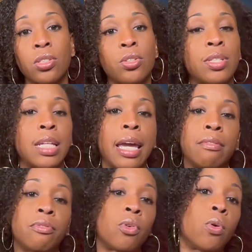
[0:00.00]
So stay
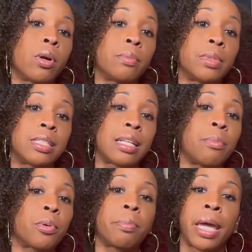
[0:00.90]
informed, stay
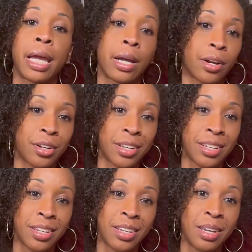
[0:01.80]
prepared.
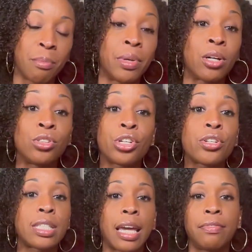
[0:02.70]
Build your
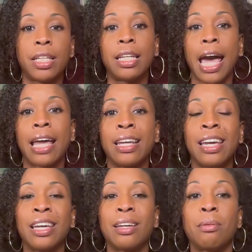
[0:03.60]
safety net
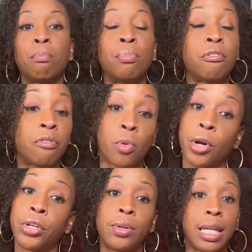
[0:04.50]
before
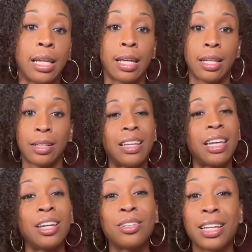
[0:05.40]
you need it. And
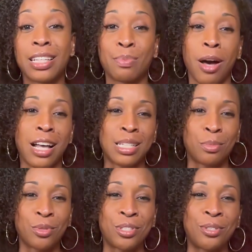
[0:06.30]
healing is
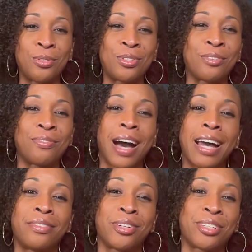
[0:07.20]
possible to
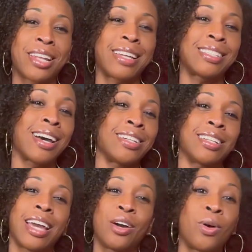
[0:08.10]
survivors like
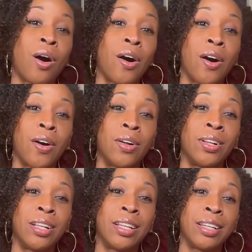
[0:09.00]
Tondalao Hall,
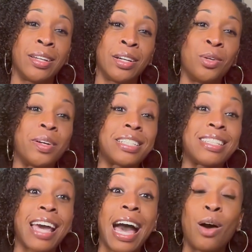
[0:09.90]
who is
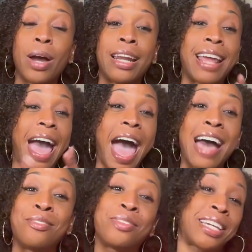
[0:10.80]
now an
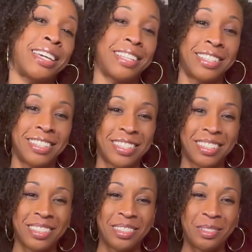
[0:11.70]
advocate.
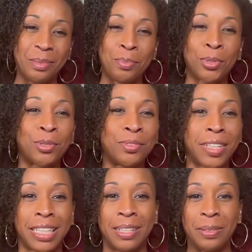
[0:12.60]
Prove
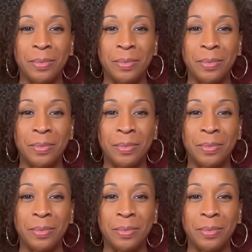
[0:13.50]
it.